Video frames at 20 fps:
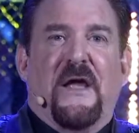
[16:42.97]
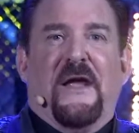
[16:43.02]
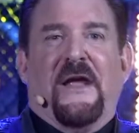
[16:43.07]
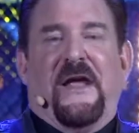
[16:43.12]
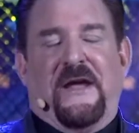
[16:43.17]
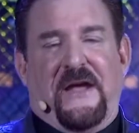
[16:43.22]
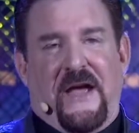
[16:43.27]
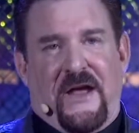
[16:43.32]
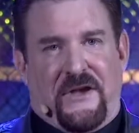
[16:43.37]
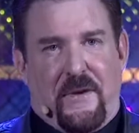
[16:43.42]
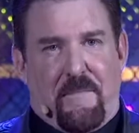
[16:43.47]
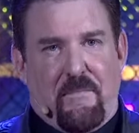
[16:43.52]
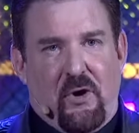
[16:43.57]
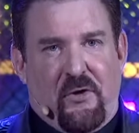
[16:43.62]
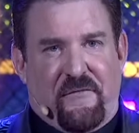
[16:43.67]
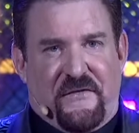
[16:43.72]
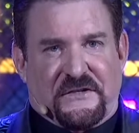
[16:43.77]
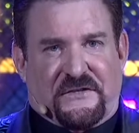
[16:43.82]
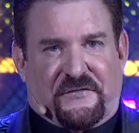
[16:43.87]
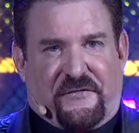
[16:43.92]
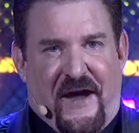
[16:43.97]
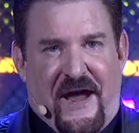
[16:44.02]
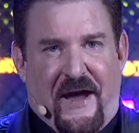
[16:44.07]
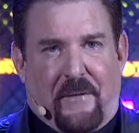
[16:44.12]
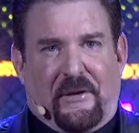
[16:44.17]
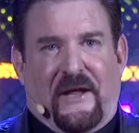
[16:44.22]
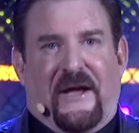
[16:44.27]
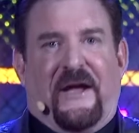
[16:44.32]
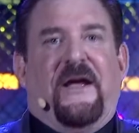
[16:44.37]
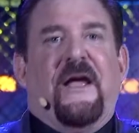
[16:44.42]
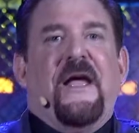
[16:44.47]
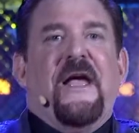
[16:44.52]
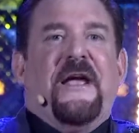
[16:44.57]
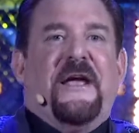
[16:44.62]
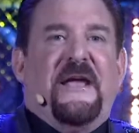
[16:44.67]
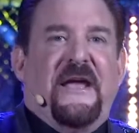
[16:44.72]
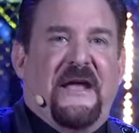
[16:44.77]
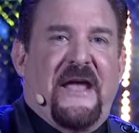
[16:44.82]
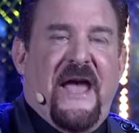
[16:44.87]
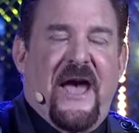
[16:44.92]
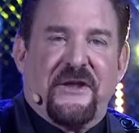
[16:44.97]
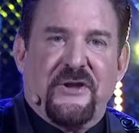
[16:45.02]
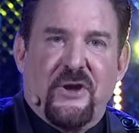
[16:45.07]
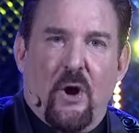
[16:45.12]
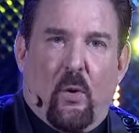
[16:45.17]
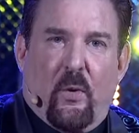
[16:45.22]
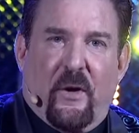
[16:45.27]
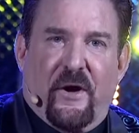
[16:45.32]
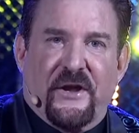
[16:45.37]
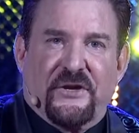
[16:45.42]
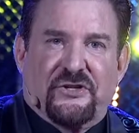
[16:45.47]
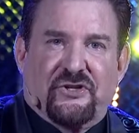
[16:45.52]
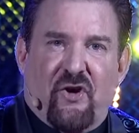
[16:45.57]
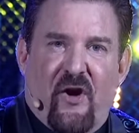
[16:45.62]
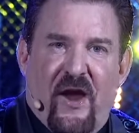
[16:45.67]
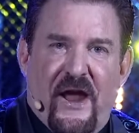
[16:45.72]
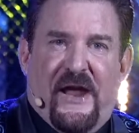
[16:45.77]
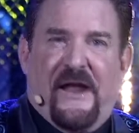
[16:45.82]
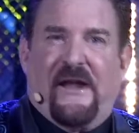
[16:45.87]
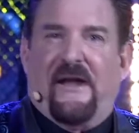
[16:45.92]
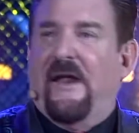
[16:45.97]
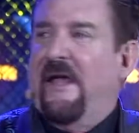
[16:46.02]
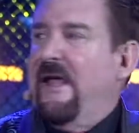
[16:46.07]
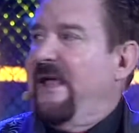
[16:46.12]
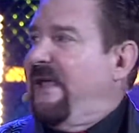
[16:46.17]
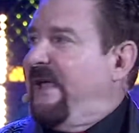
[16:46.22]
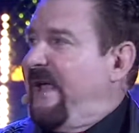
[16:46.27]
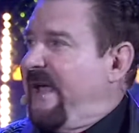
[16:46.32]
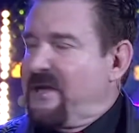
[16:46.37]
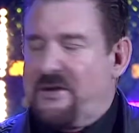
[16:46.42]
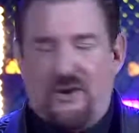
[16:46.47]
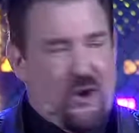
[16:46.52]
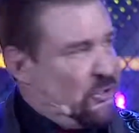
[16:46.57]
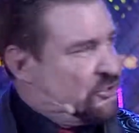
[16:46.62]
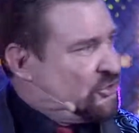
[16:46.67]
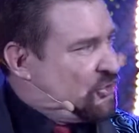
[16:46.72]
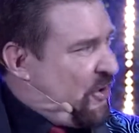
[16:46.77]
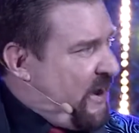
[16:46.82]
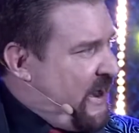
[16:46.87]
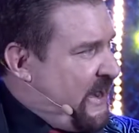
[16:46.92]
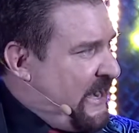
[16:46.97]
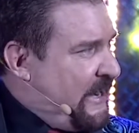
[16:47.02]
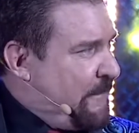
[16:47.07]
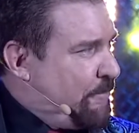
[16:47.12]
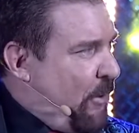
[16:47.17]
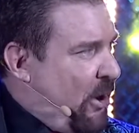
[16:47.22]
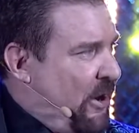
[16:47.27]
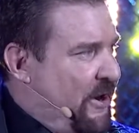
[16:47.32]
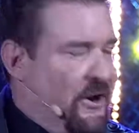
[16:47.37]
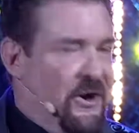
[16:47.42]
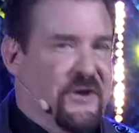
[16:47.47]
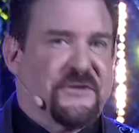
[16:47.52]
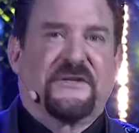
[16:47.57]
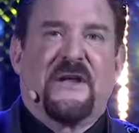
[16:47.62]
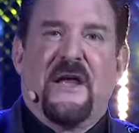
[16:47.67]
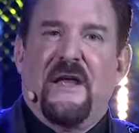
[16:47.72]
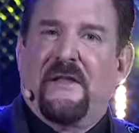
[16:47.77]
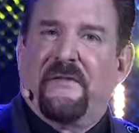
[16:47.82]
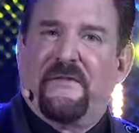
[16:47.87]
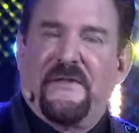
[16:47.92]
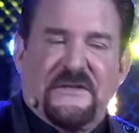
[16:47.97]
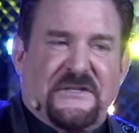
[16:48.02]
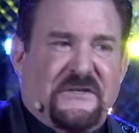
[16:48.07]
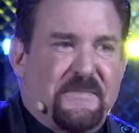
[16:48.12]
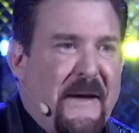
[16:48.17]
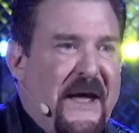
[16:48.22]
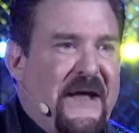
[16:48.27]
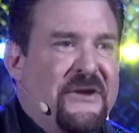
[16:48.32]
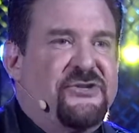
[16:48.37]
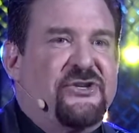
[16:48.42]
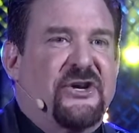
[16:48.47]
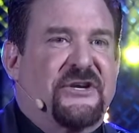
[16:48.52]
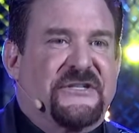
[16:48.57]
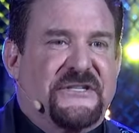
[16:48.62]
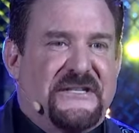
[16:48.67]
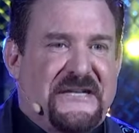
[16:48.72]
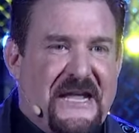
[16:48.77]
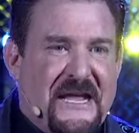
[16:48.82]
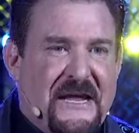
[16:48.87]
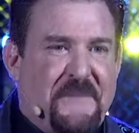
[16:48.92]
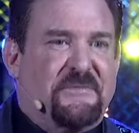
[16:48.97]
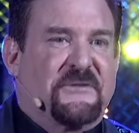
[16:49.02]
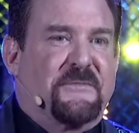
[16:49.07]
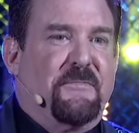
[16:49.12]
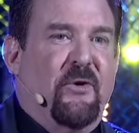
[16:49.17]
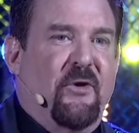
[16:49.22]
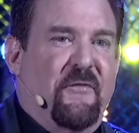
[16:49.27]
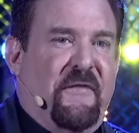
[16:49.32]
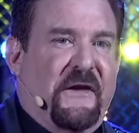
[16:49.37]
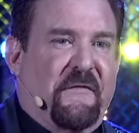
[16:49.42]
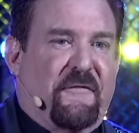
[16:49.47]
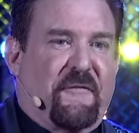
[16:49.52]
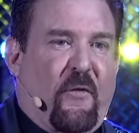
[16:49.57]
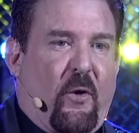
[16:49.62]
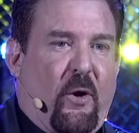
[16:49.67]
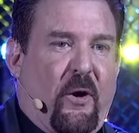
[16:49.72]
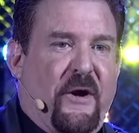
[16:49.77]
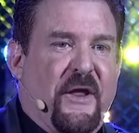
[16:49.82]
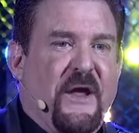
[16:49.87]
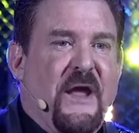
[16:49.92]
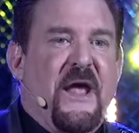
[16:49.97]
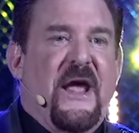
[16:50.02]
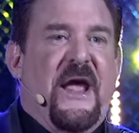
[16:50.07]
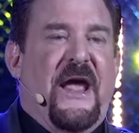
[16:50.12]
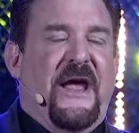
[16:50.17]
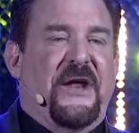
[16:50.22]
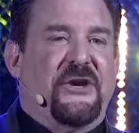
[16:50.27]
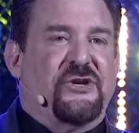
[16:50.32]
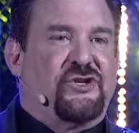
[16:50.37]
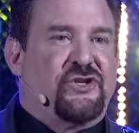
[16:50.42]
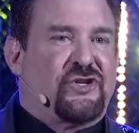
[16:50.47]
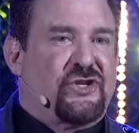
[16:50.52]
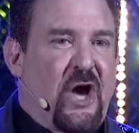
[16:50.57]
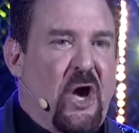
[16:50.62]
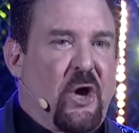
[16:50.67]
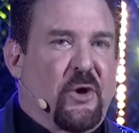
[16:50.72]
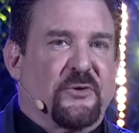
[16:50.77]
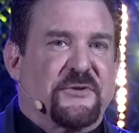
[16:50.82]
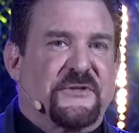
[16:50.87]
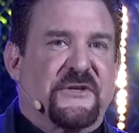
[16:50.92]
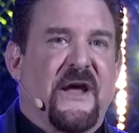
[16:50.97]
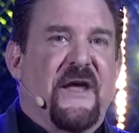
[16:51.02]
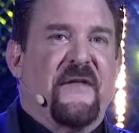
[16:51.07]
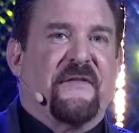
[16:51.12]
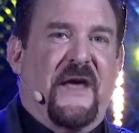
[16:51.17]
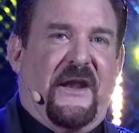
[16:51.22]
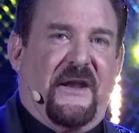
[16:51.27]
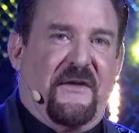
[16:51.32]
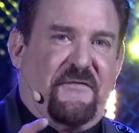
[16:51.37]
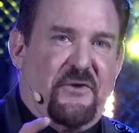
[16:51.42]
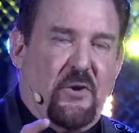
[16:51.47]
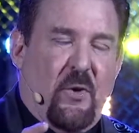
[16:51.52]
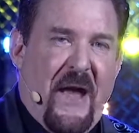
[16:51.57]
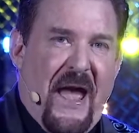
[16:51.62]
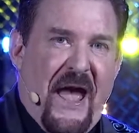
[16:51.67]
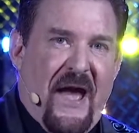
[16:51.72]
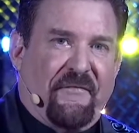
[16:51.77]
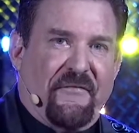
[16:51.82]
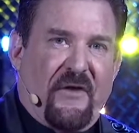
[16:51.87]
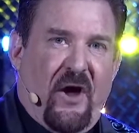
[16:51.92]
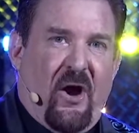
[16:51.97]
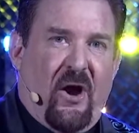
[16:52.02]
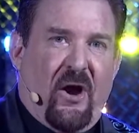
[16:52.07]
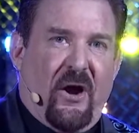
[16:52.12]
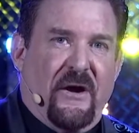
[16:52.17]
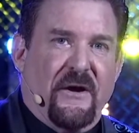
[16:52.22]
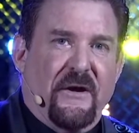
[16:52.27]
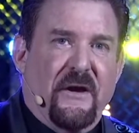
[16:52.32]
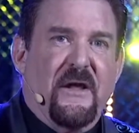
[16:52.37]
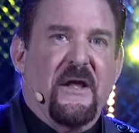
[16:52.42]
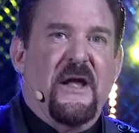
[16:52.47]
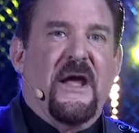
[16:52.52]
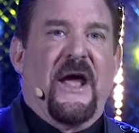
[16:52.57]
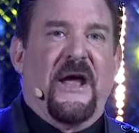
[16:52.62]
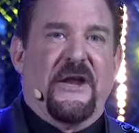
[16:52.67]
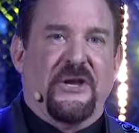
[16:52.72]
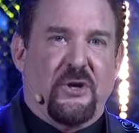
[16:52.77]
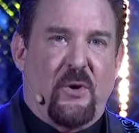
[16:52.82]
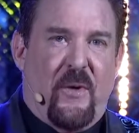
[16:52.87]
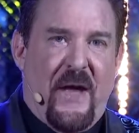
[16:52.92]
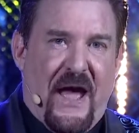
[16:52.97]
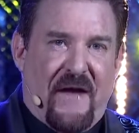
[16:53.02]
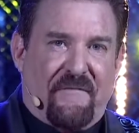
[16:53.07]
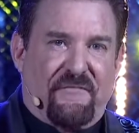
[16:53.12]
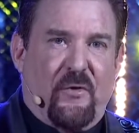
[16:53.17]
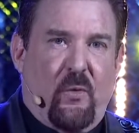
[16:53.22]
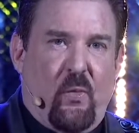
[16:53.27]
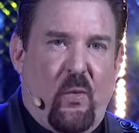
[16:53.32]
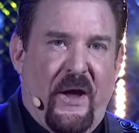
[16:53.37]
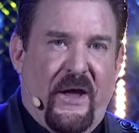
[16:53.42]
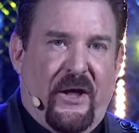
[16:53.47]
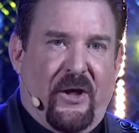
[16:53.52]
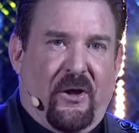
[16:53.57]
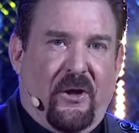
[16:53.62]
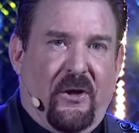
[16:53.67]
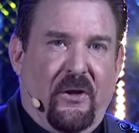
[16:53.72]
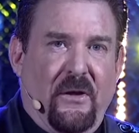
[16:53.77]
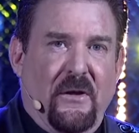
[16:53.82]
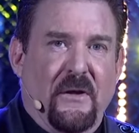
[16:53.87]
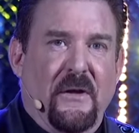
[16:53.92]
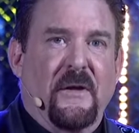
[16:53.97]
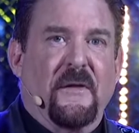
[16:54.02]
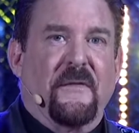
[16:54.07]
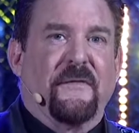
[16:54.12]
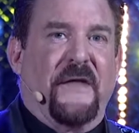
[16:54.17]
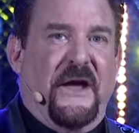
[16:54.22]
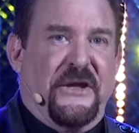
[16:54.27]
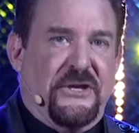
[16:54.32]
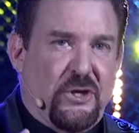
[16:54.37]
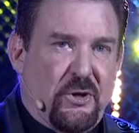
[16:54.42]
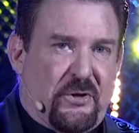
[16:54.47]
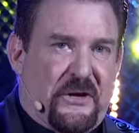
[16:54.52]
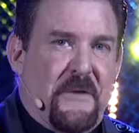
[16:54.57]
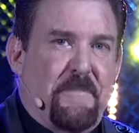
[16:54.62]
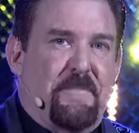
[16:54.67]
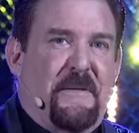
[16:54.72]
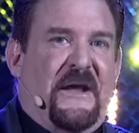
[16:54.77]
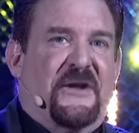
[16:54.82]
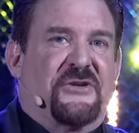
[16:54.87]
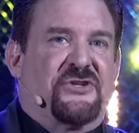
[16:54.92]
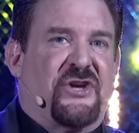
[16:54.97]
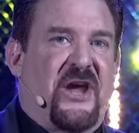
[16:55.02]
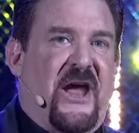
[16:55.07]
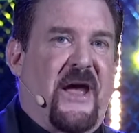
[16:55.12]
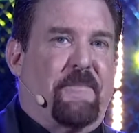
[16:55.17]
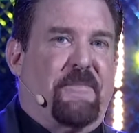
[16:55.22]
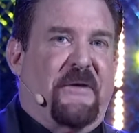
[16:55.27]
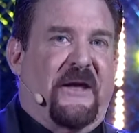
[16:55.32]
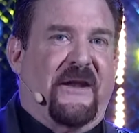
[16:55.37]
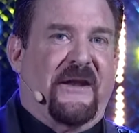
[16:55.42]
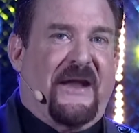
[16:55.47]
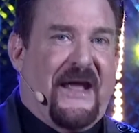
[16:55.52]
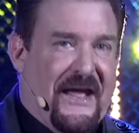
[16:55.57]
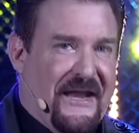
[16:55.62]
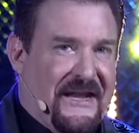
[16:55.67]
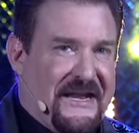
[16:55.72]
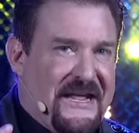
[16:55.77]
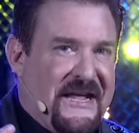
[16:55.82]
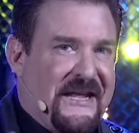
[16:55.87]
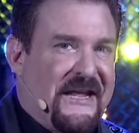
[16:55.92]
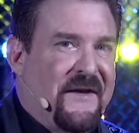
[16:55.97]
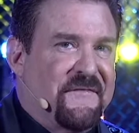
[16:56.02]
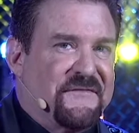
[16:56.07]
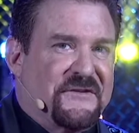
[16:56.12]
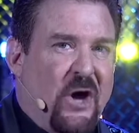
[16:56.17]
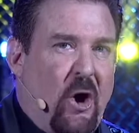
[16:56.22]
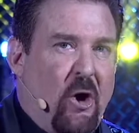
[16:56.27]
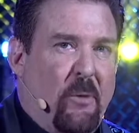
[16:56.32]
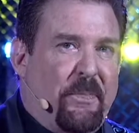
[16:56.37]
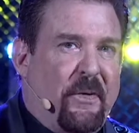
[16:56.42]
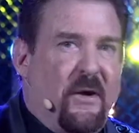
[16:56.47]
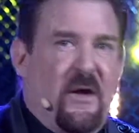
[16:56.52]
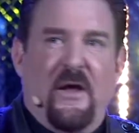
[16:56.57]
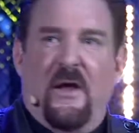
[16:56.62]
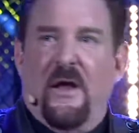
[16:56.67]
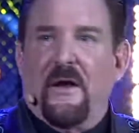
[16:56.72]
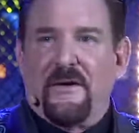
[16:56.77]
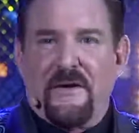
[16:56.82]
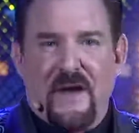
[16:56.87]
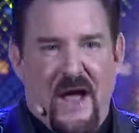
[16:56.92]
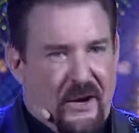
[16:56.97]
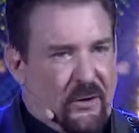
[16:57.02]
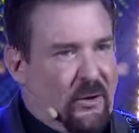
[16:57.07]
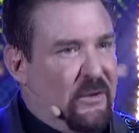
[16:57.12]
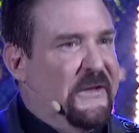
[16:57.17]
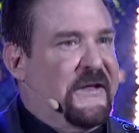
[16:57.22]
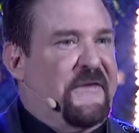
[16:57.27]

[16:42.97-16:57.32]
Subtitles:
He had to move his family. He had nowhere to train. He had no training partners. This man just keeps moving forward and shows that if you have the heart and you have the will, that you can be a champion. And he gives hope not only